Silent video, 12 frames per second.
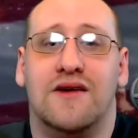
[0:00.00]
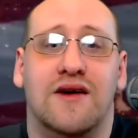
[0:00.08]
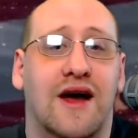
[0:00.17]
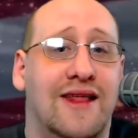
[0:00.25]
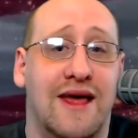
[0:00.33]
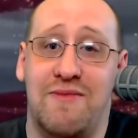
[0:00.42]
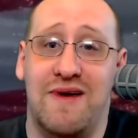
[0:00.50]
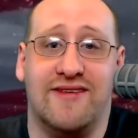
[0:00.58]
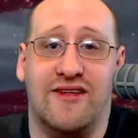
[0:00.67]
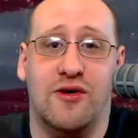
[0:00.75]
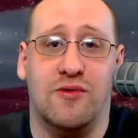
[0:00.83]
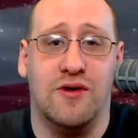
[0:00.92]
And they
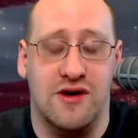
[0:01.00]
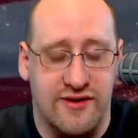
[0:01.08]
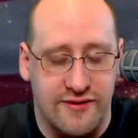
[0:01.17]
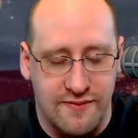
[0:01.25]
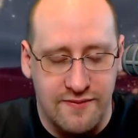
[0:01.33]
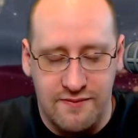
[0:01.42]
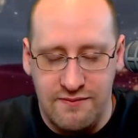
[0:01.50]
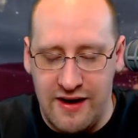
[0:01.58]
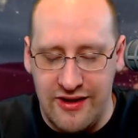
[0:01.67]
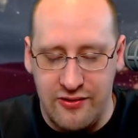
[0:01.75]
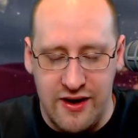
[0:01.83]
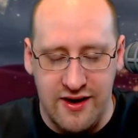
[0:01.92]
mince no words,
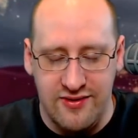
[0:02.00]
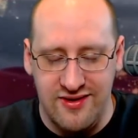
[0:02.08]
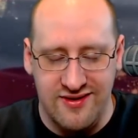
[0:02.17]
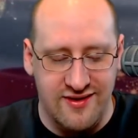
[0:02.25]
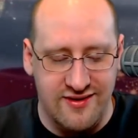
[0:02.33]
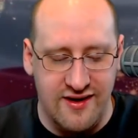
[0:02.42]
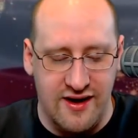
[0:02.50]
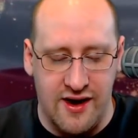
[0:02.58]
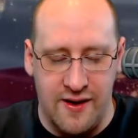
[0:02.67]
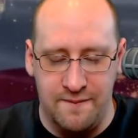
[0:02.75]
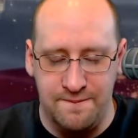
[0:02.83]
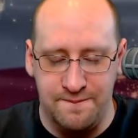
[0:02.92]
by the way. This is
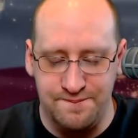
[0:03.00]
uh,